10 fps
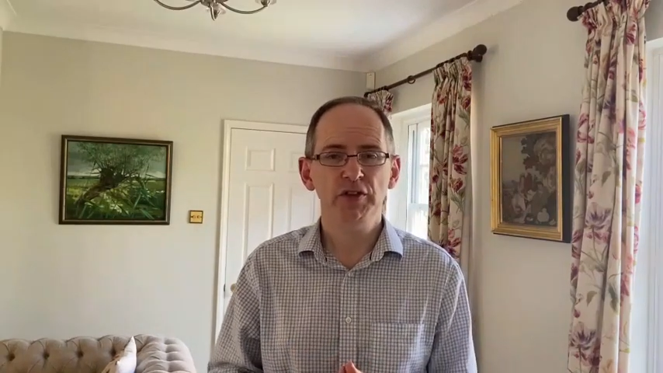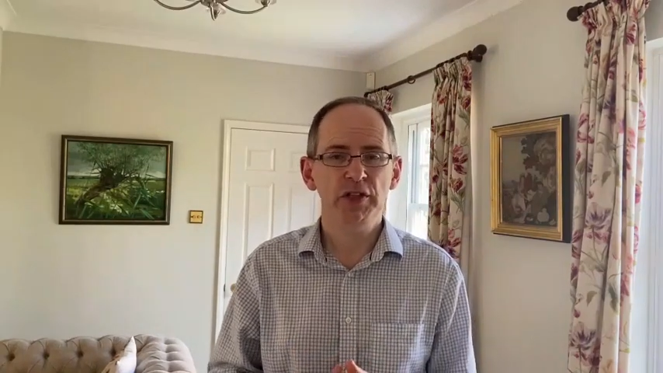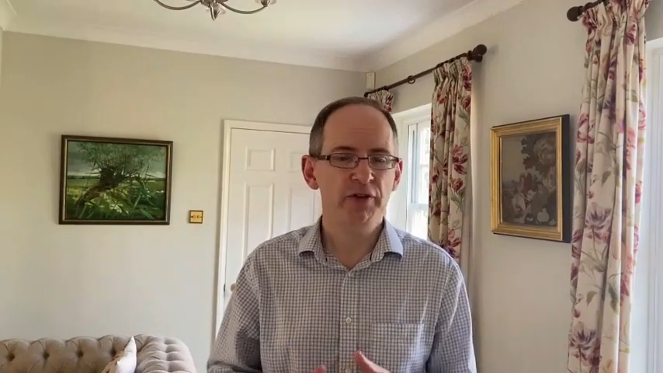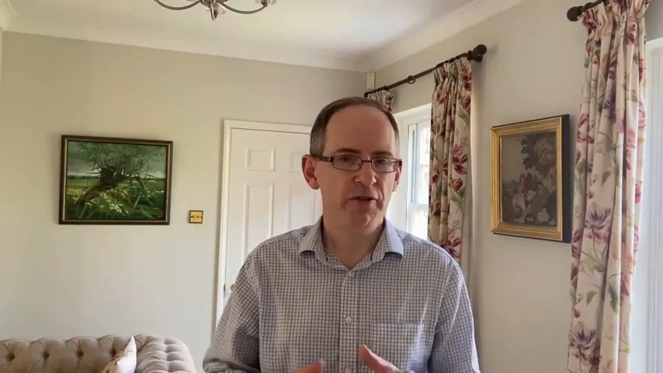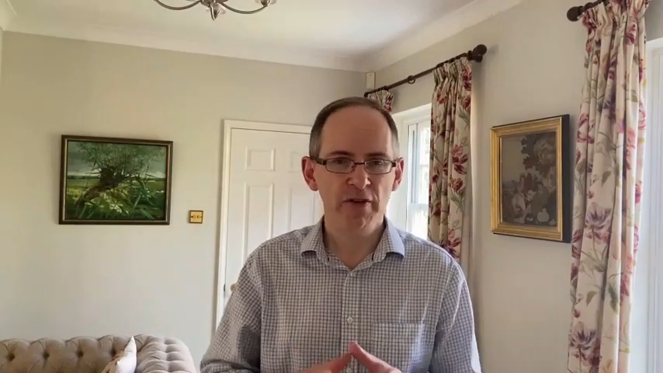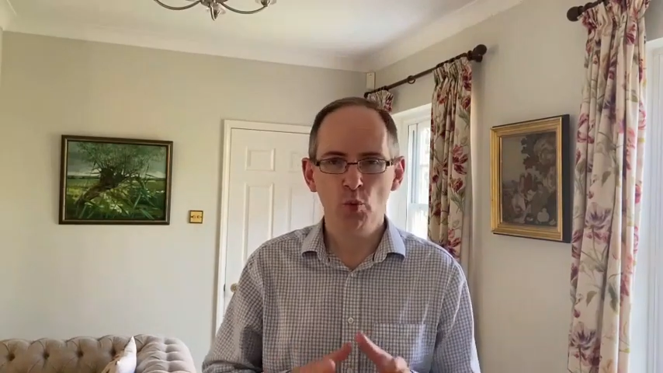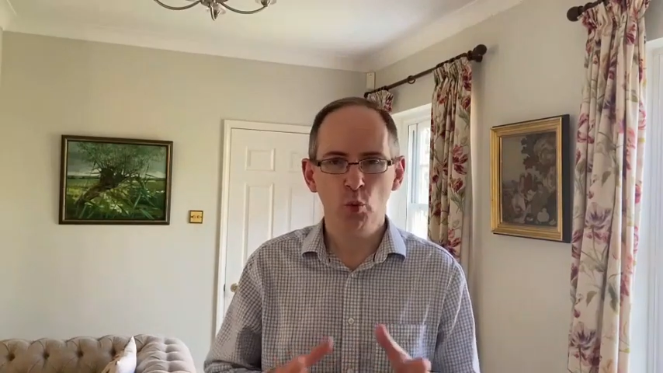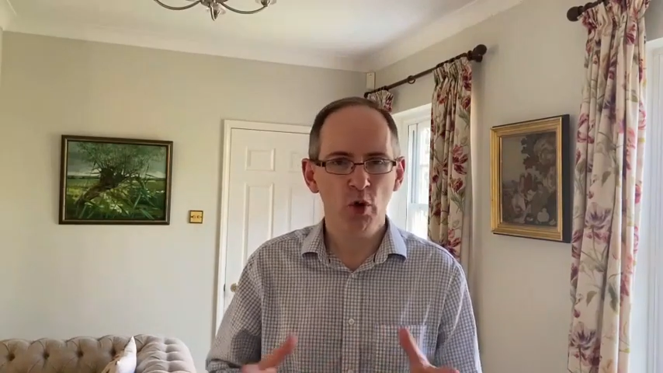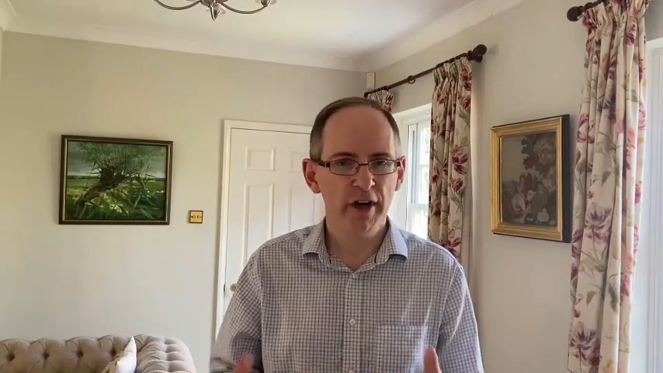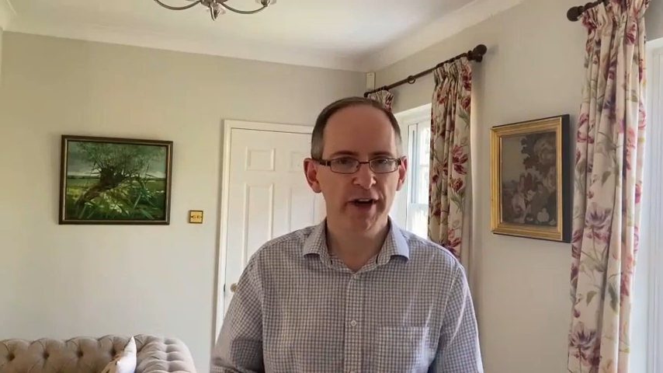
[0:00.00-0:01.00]
have a very
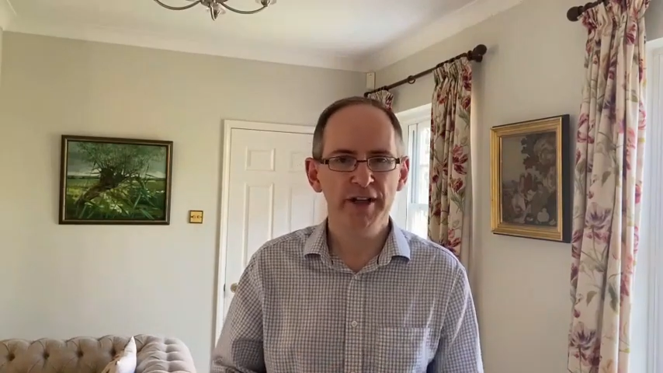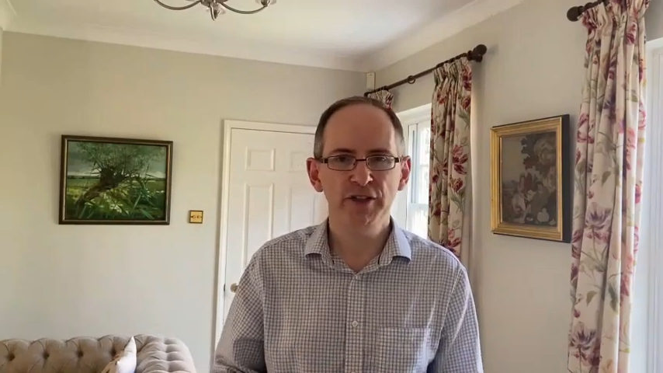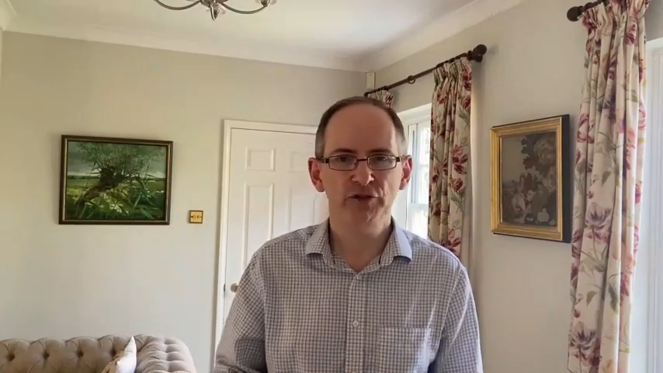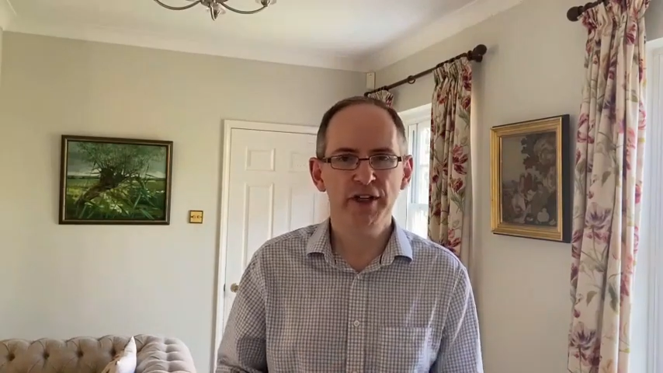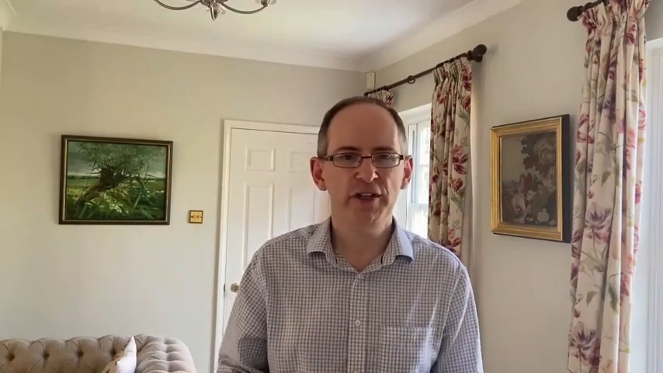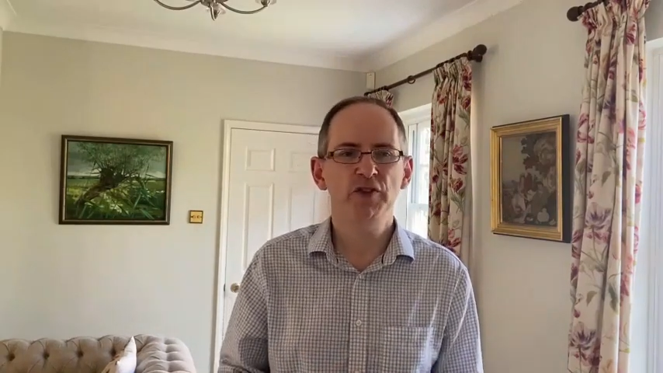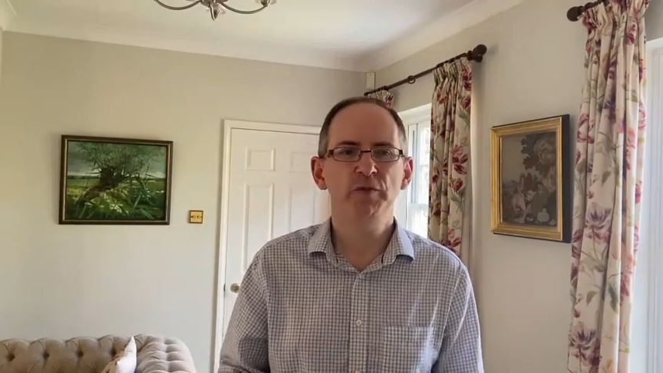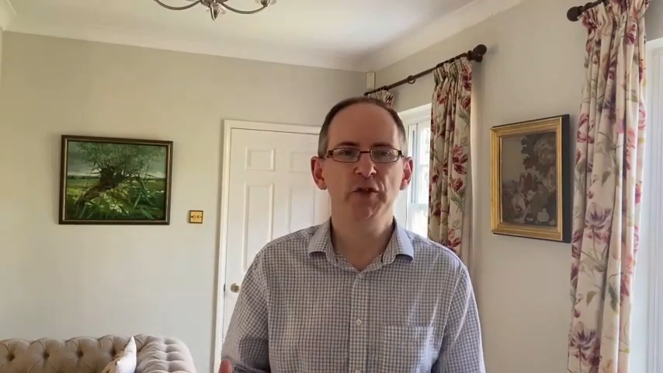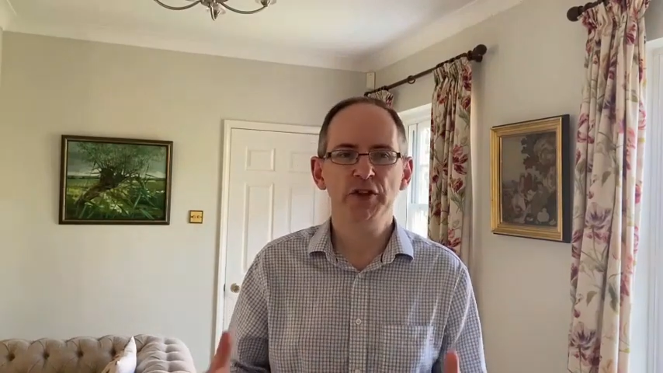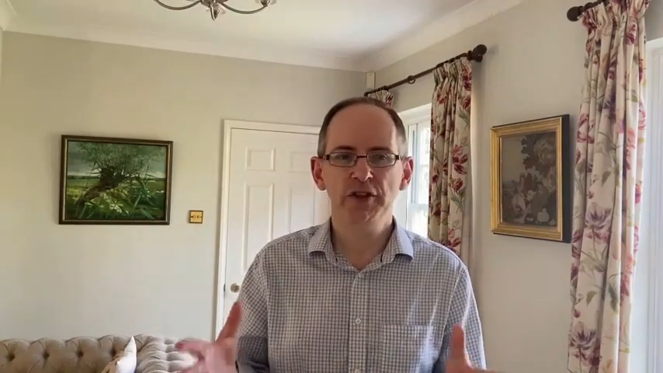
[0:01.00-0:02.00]
wide range of
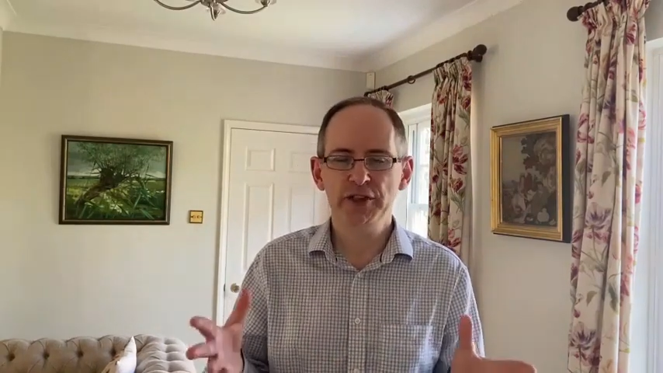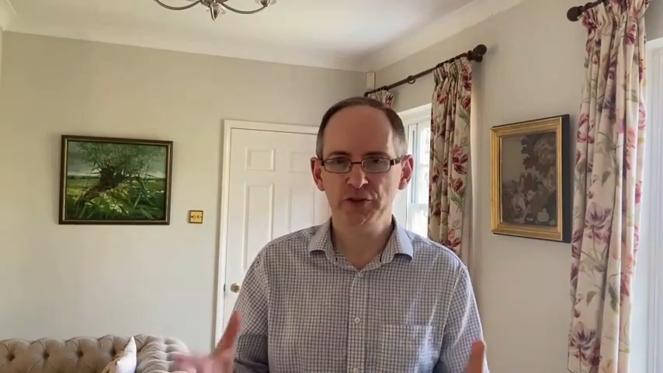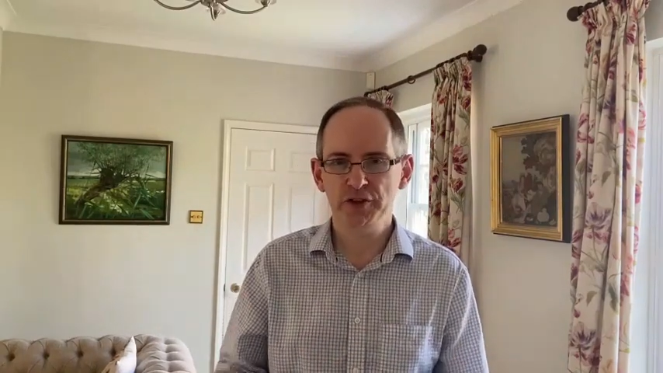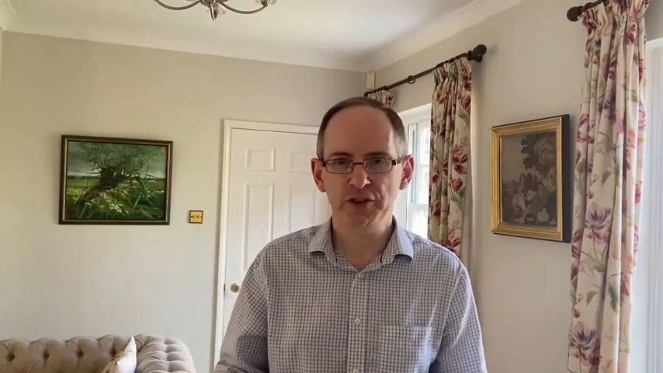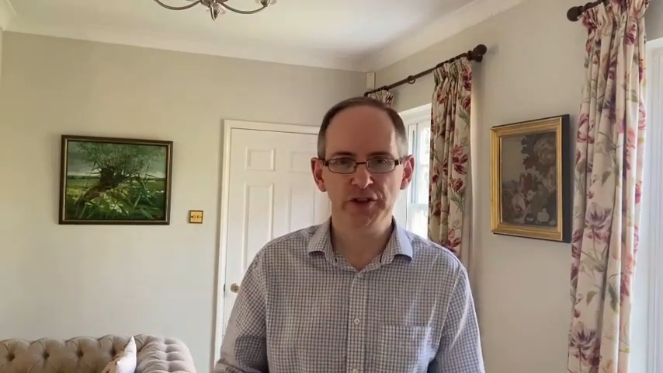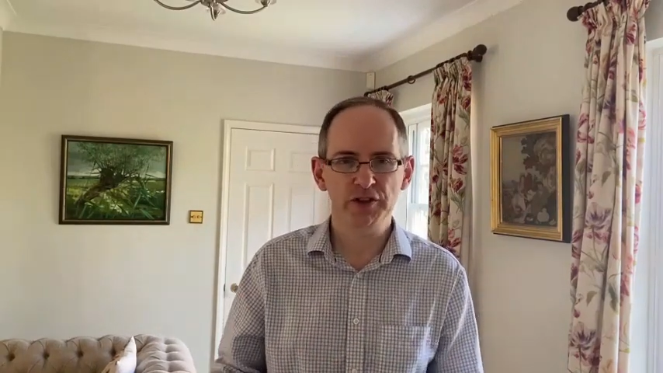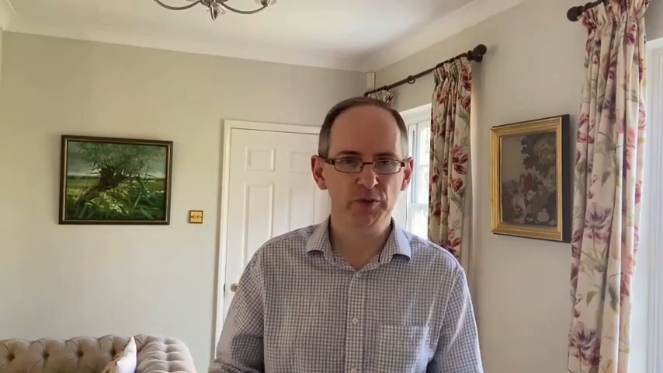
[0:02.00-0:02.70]
musical interests,